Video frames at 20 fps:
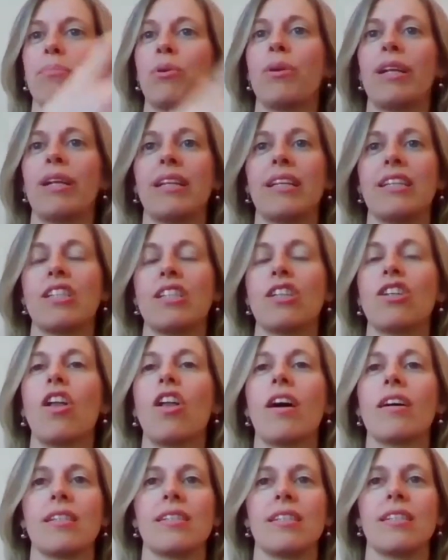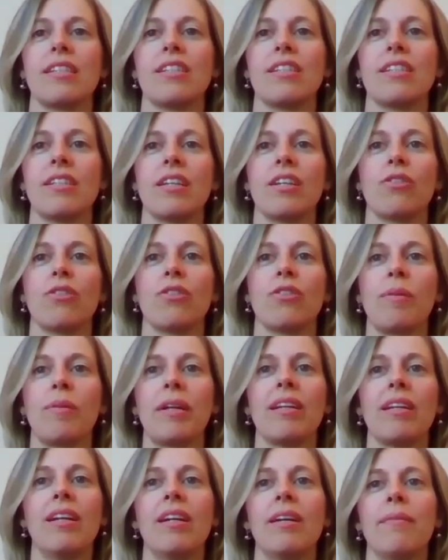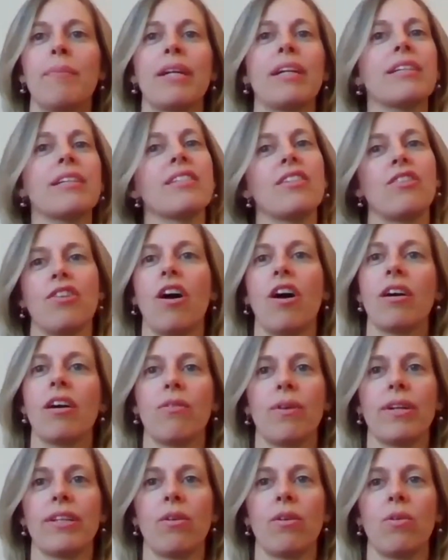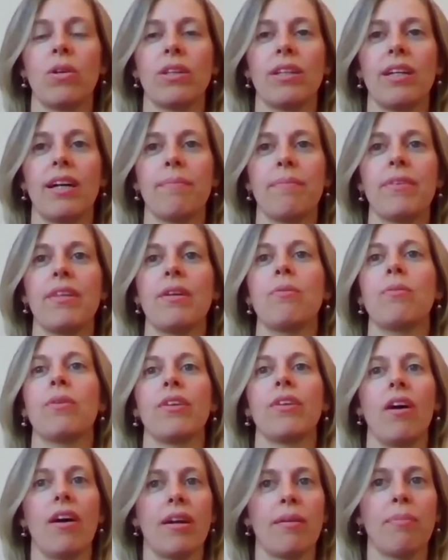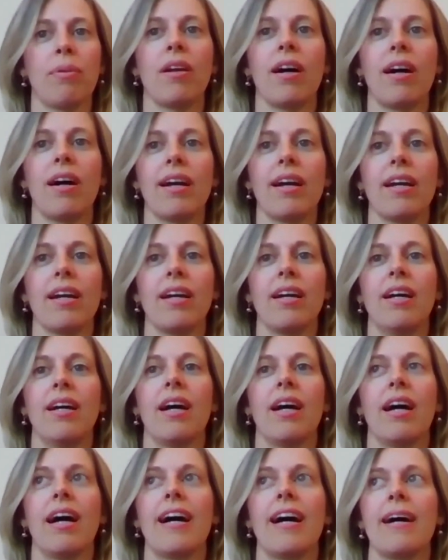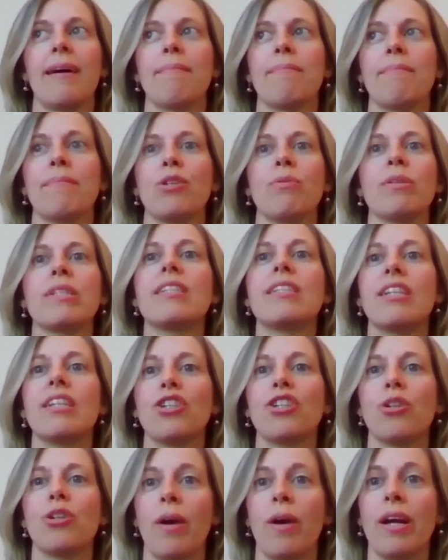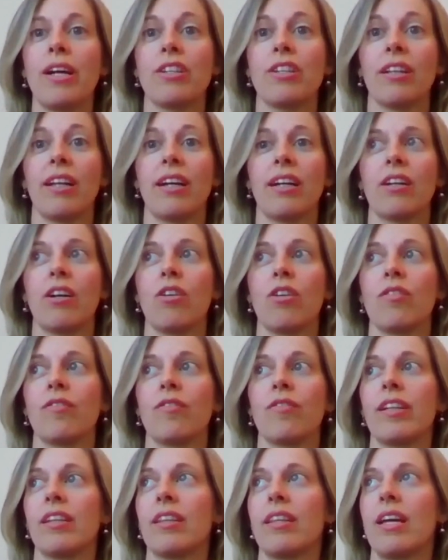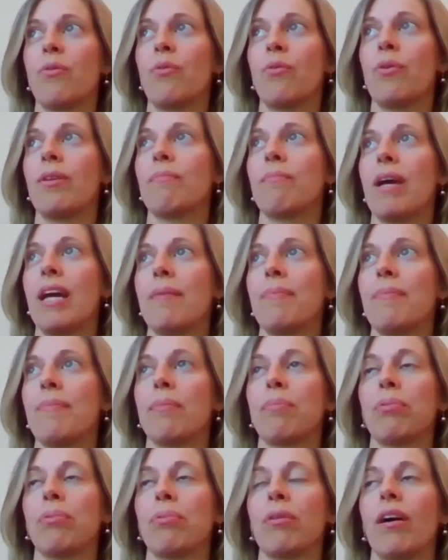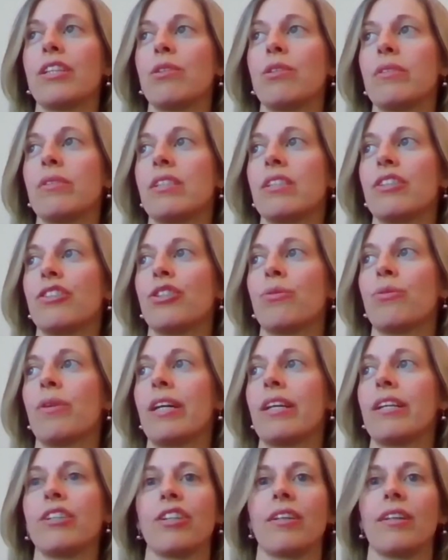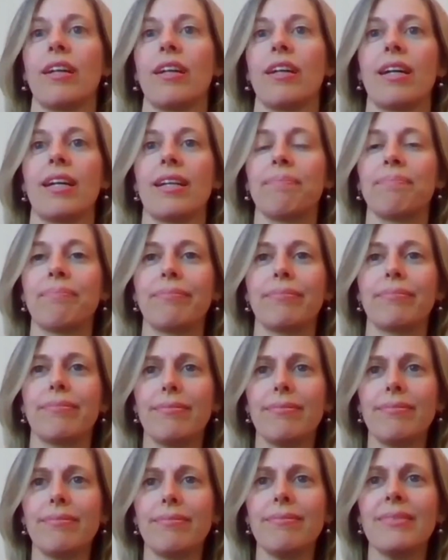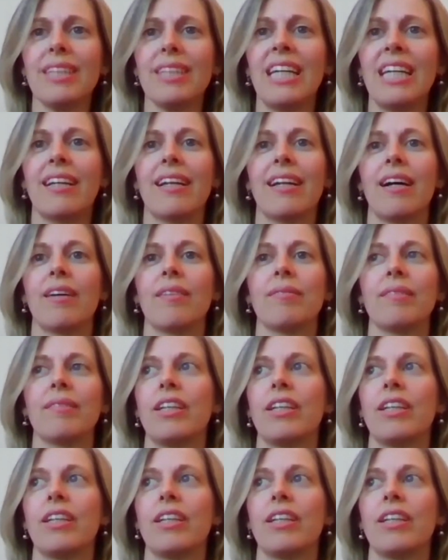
putting these clauses into the agreement because they're not going to hold up. They will not apply um, to a situation like COVID. They would maybe apply to a situation like, you know,